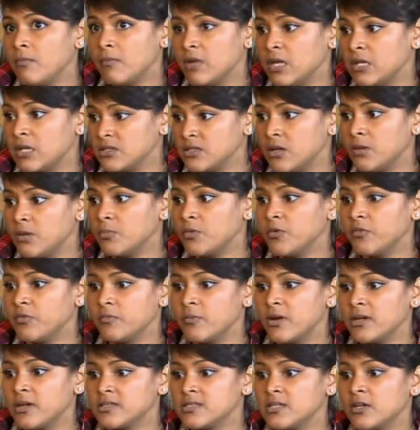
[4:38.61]
example of
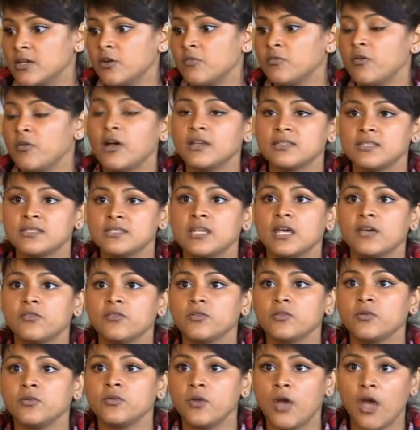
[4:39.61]
myself, I did have
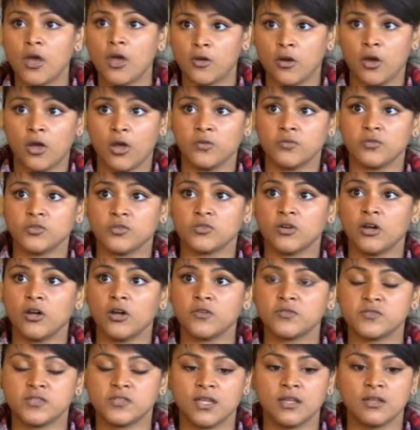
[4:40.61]
an
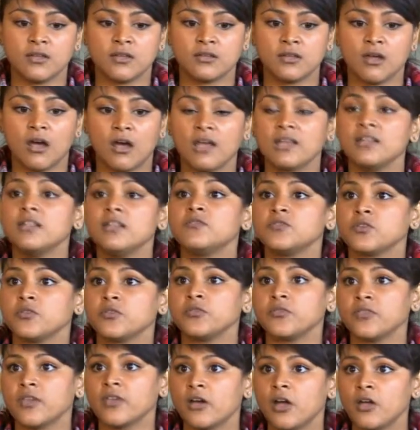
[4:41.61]
overdraft and I lived
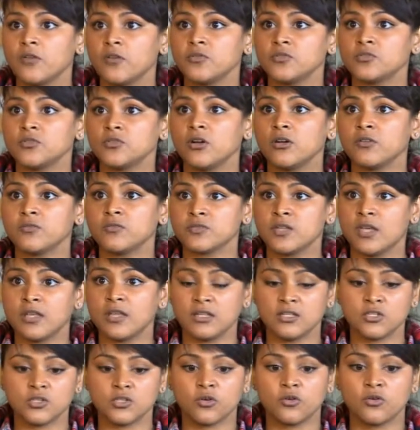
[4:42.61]
off of that overdraft
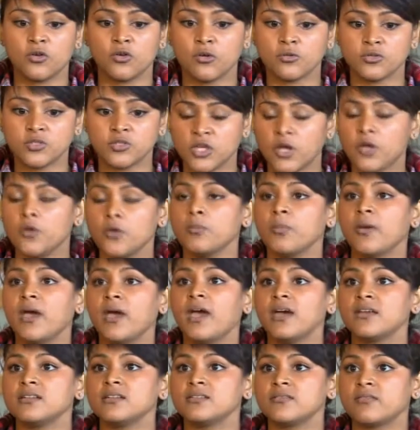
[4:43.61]
and it's got so
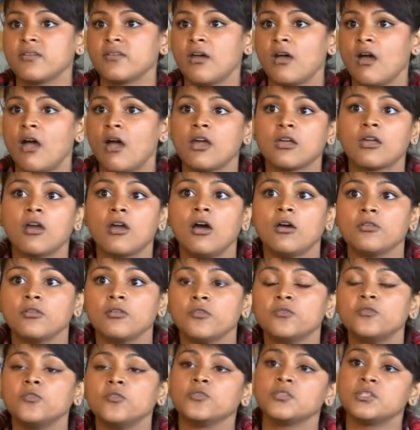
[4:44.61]
bad that I can't
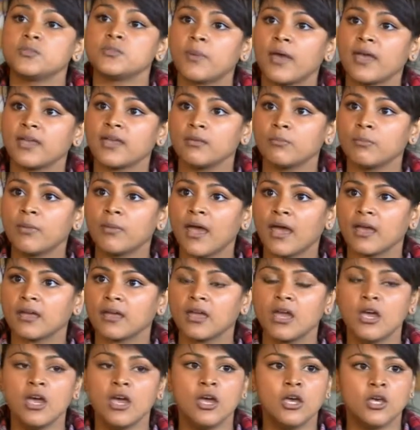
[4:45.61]
afford to pay it back.